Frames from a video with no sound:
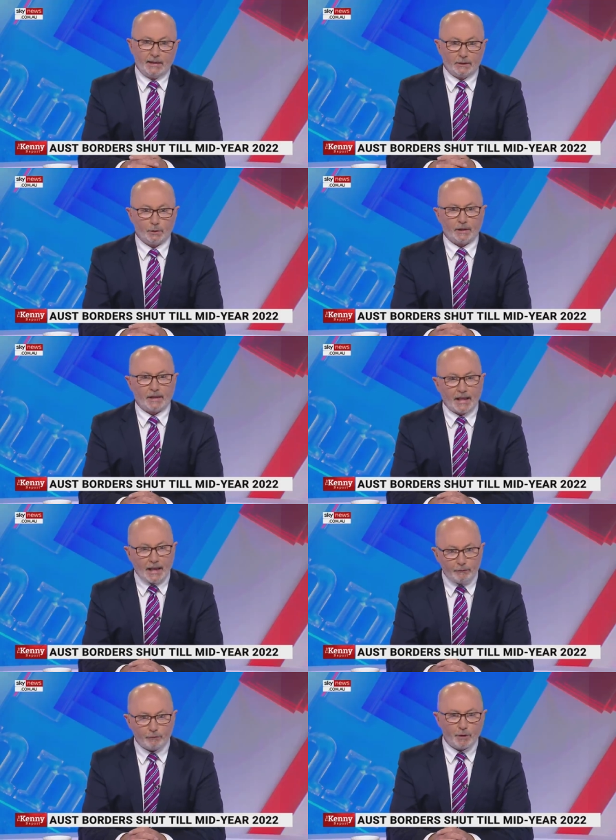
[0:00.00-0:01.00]
and looking
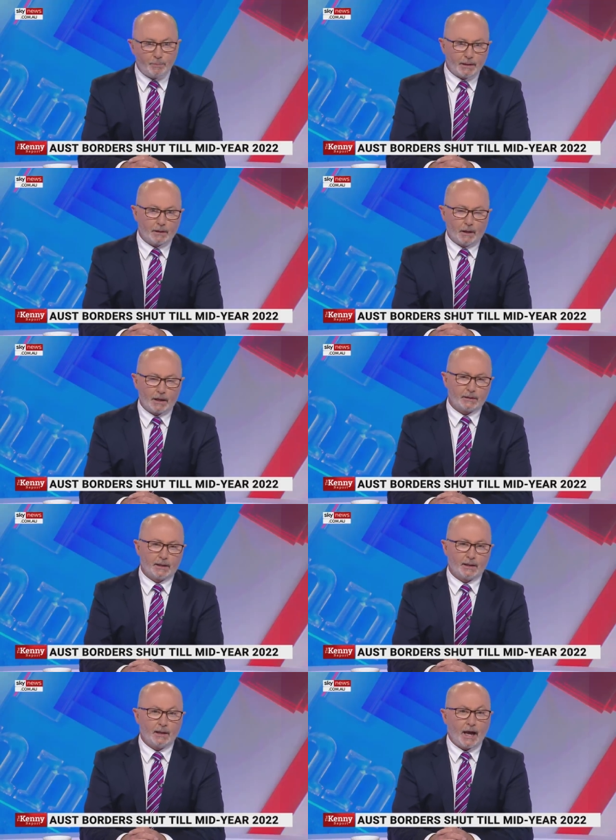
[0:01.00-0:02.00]
every bit like
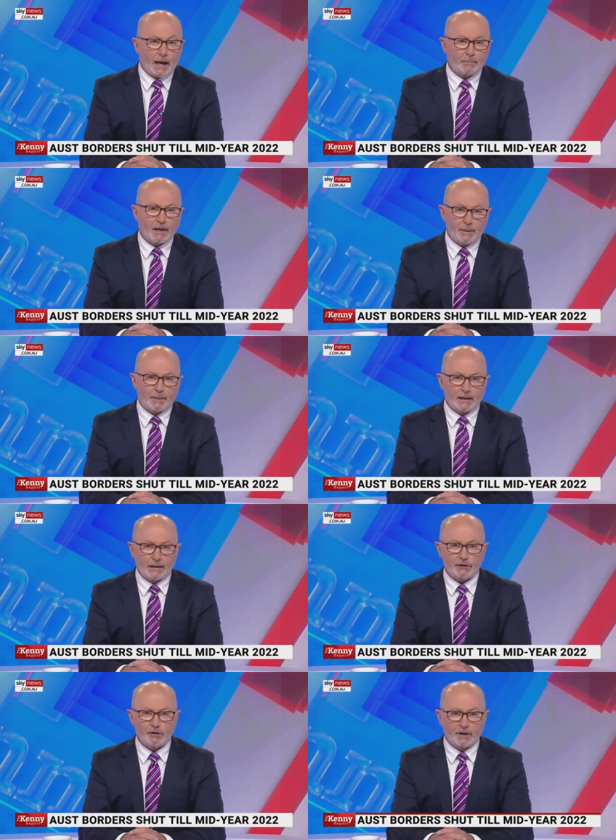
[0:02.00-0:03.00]
their upcoming
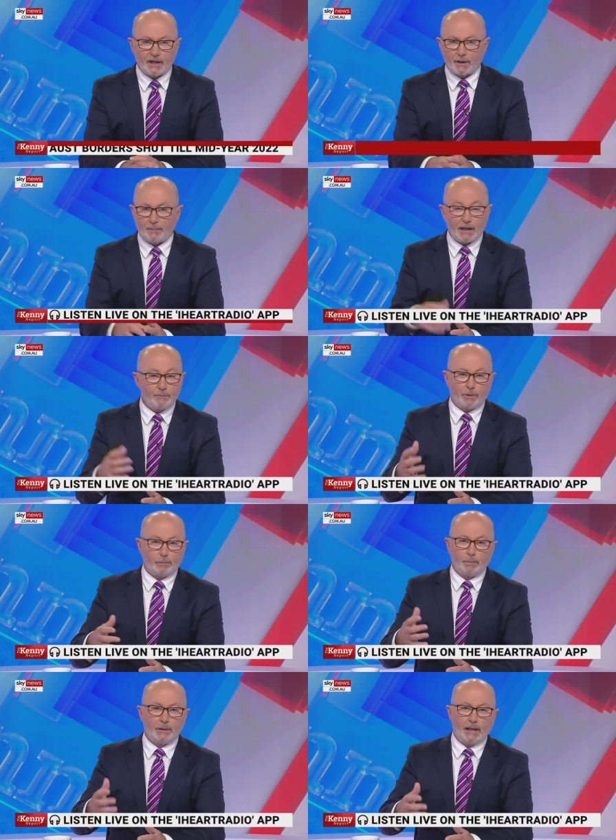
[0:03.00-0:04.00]
election campaign,
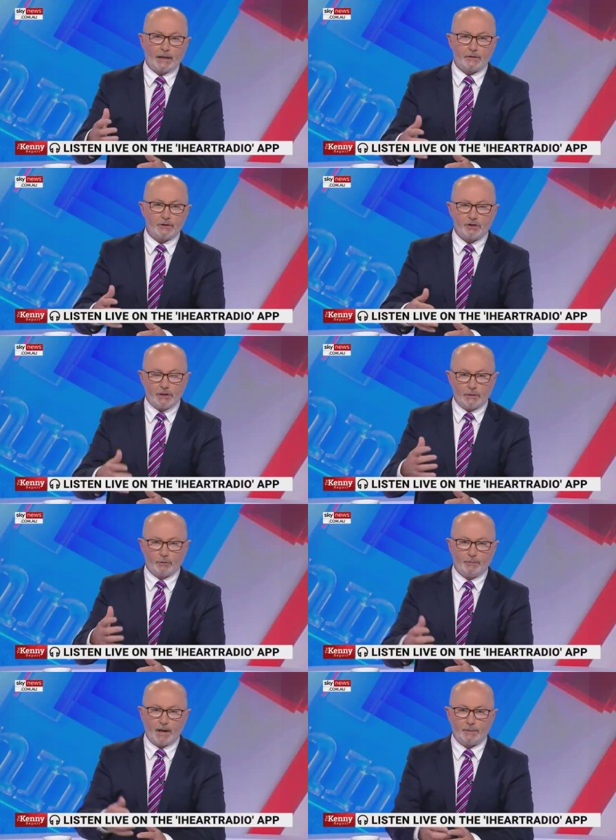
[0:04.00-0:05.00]
probably later this year
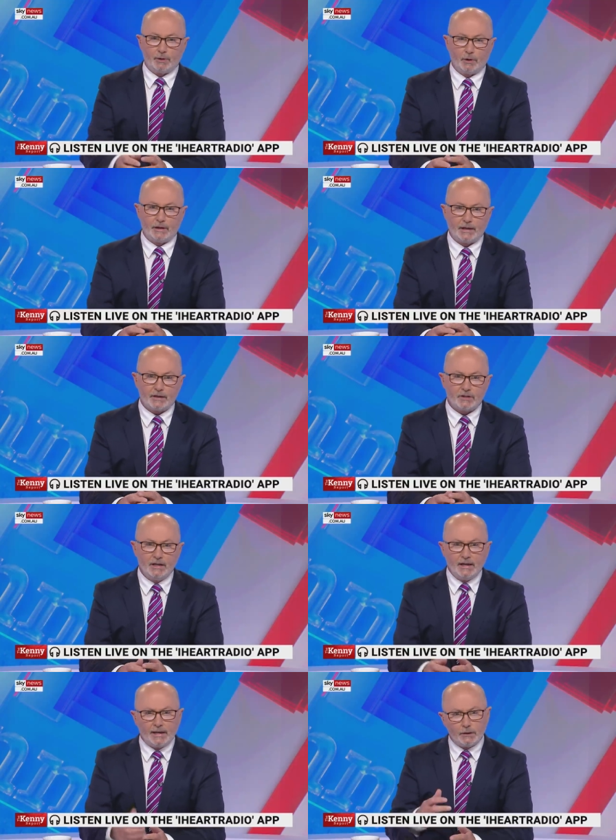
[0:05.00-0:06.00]
or maybe early next.
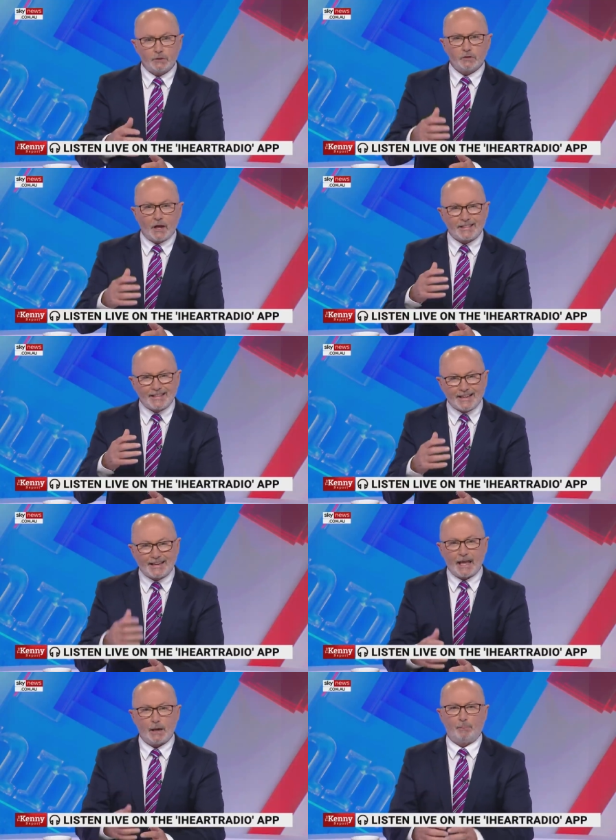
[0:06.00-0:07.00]
It looks like their
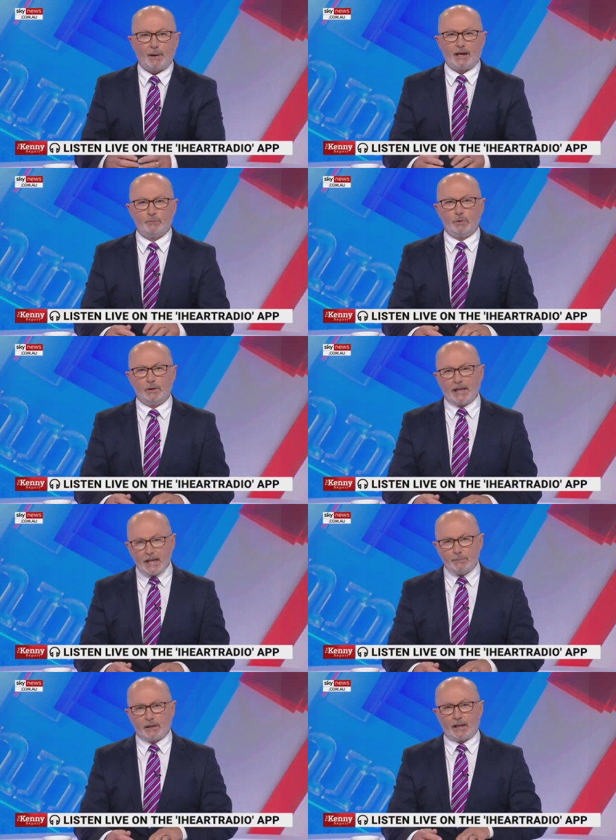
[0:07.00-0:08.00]
campaign will
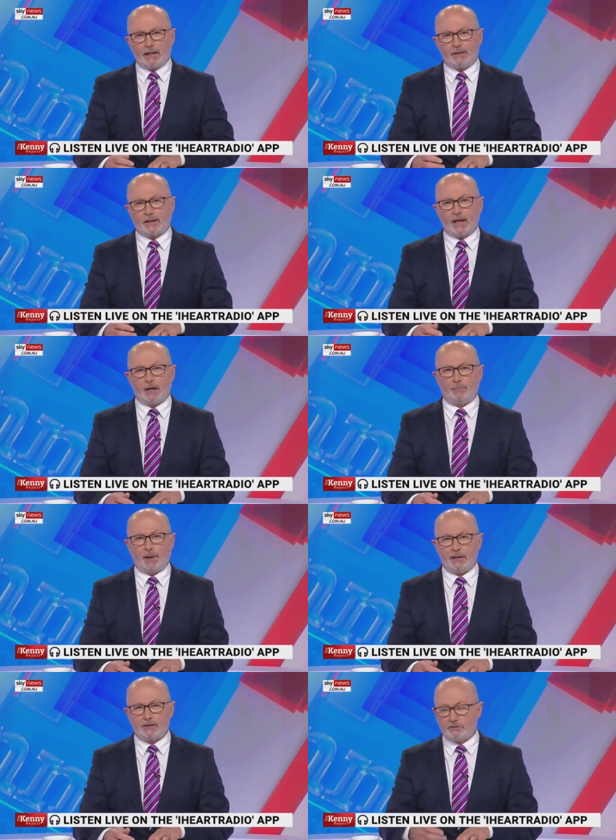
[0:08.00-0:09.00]
emulate the
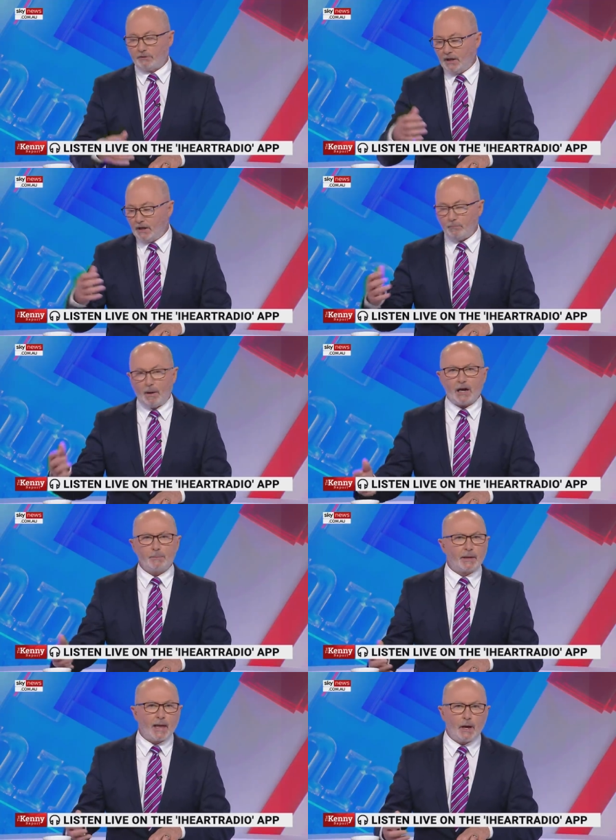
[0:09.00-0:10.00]
campaigns of Mark
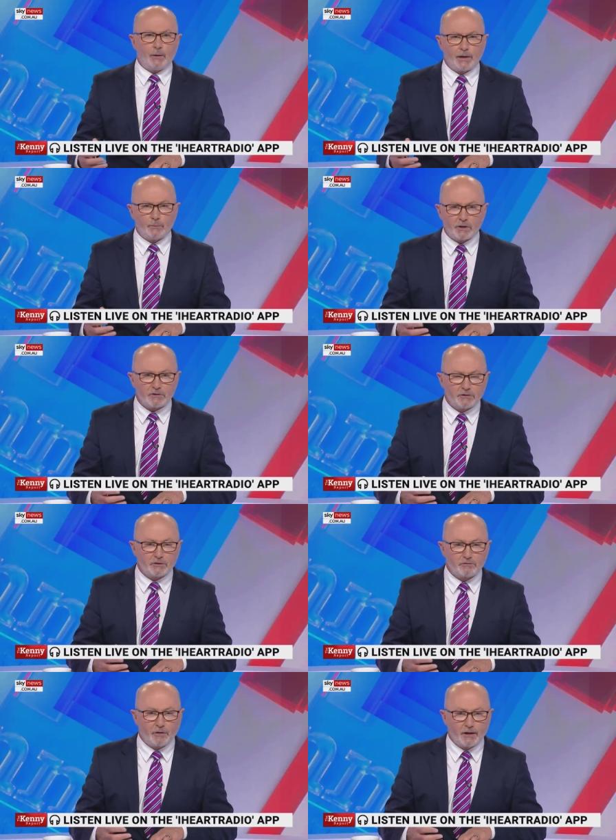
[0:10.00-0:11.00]
McGowan in Western
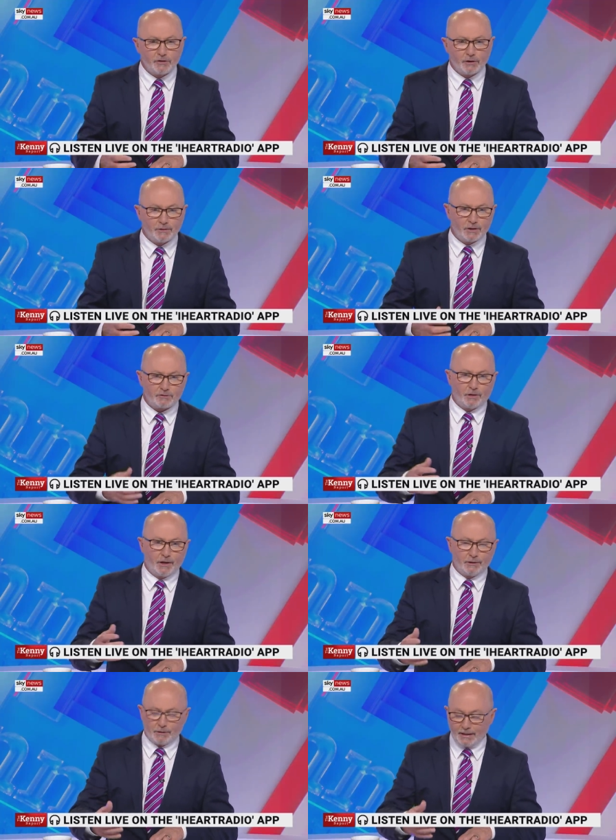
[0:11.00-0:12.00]
Australia,
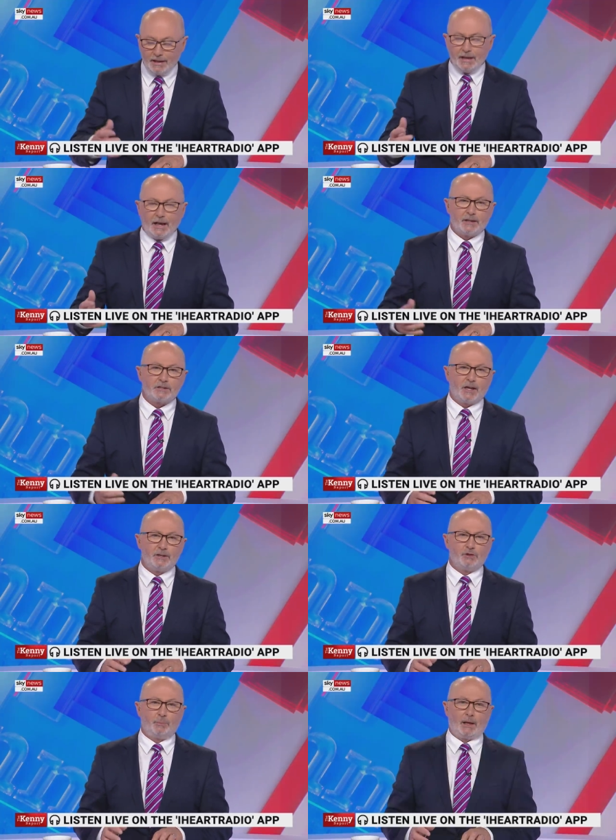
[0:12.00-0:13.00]
Australia and
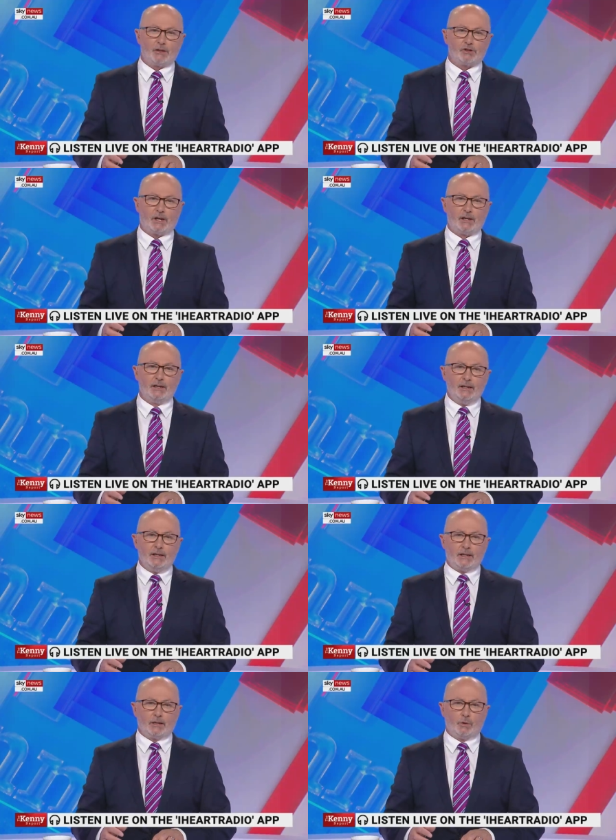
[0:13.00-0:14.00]
Anastasia Palaszczuk
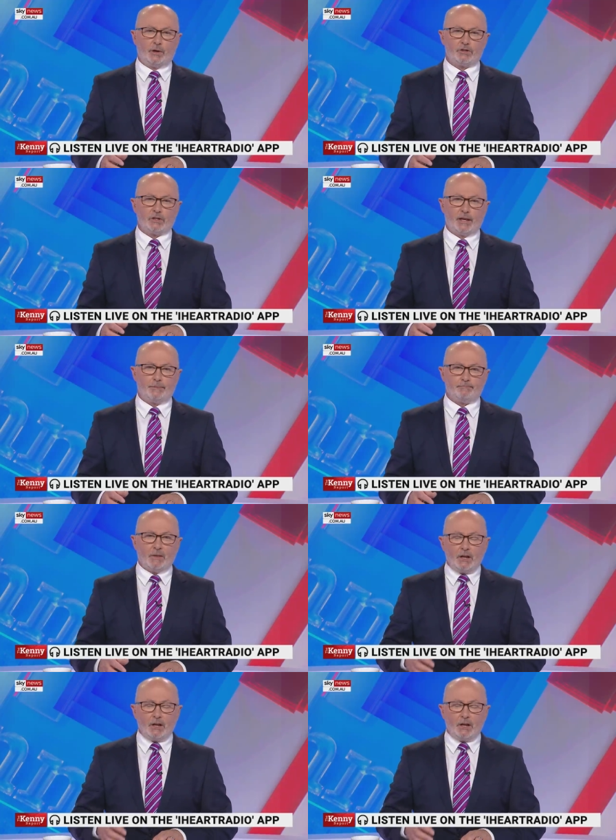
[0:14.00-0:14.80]
in Queensland.